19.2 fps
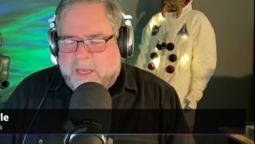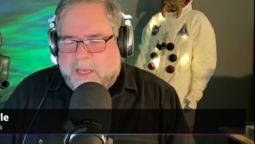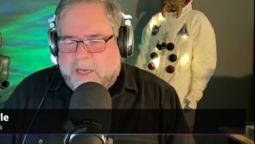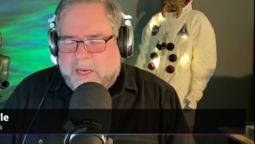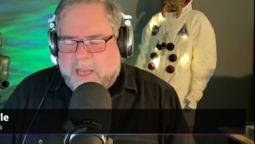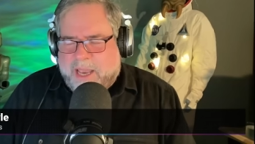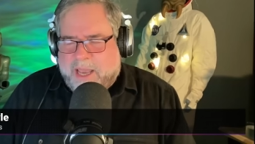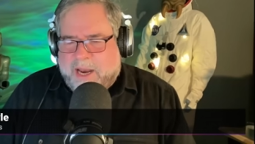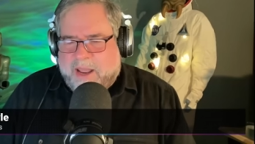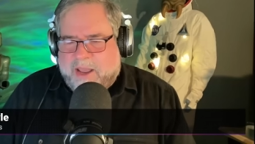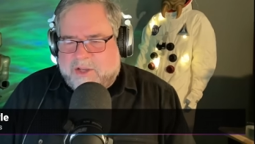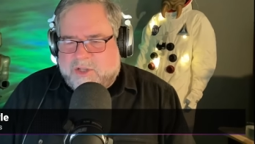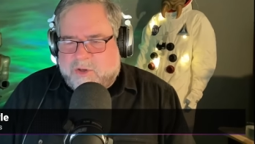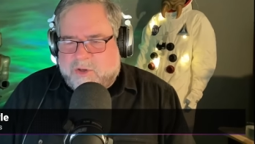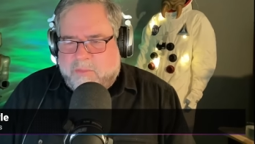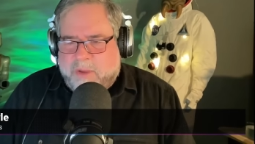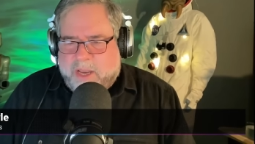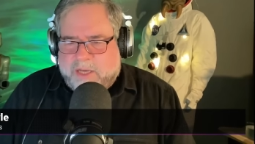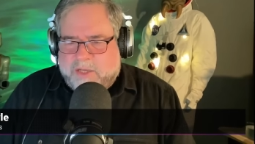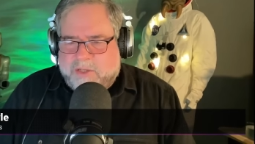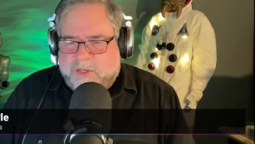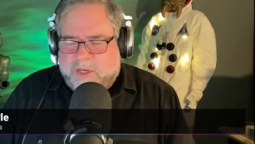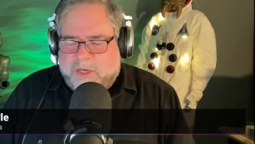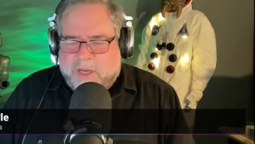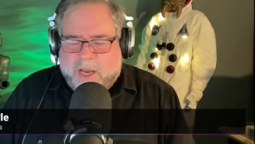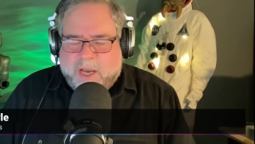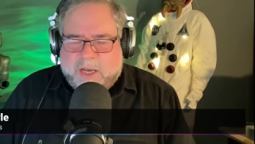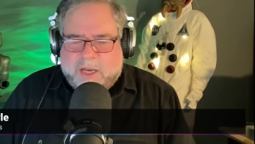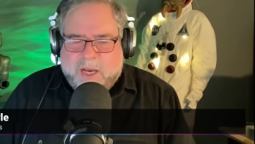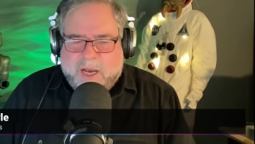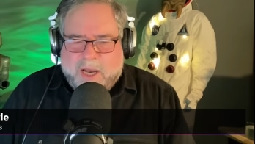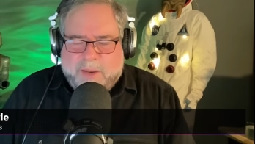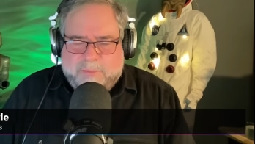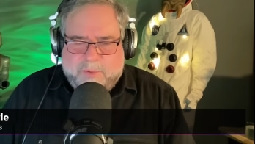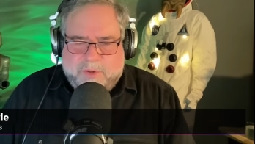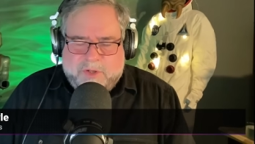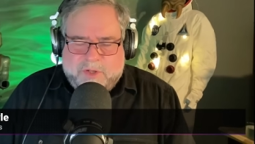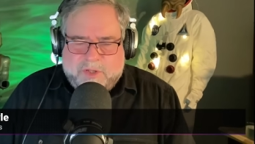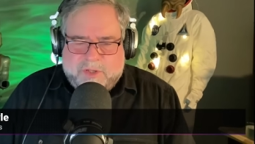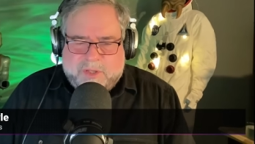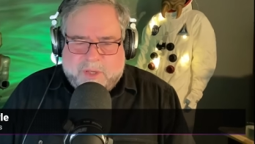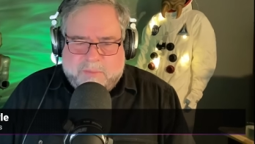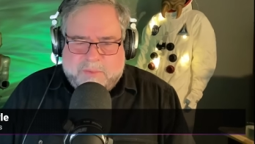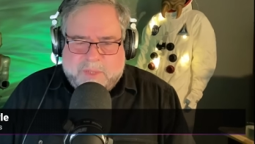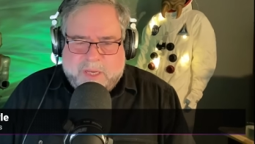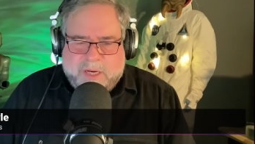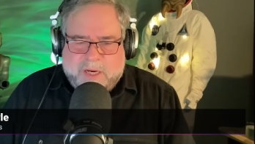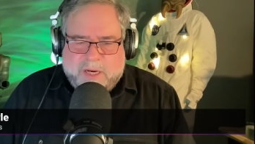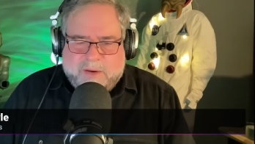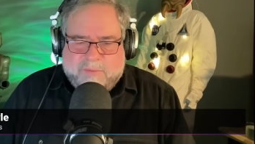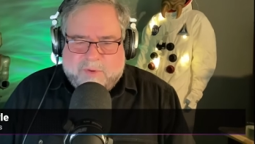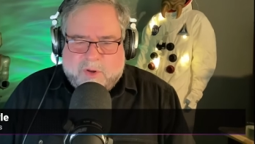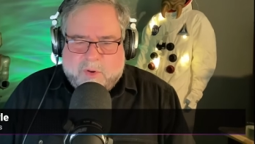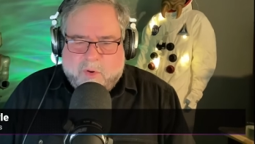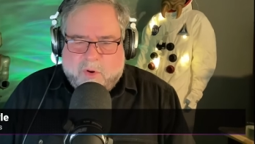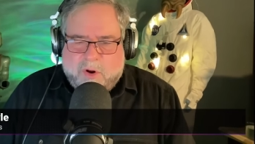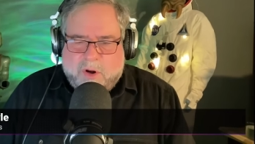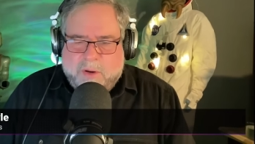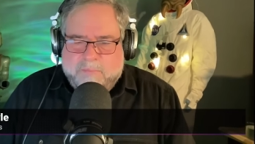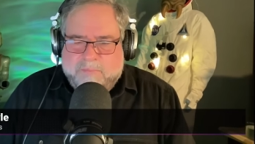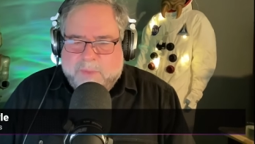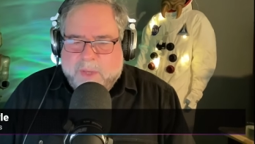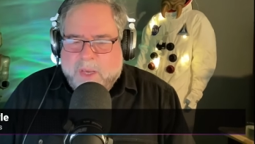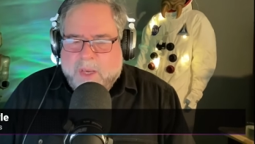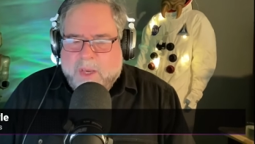and at adastramagazine.com, which is updated every quarter.